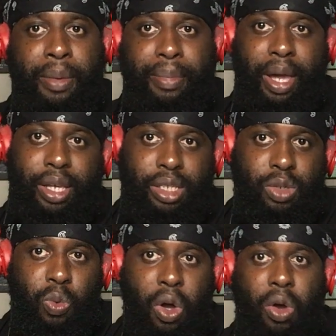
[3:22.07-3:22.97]
back
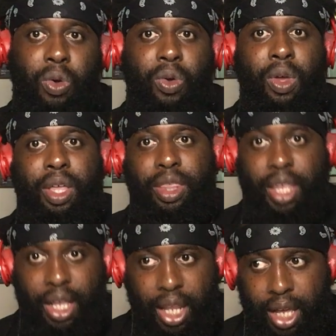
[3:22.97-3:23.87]
against a wall
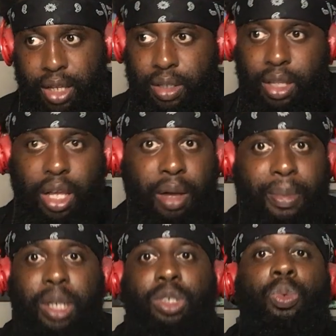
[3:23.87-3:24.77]
they like they
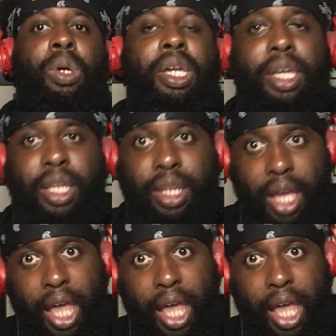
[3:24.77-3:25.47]
come out swinging,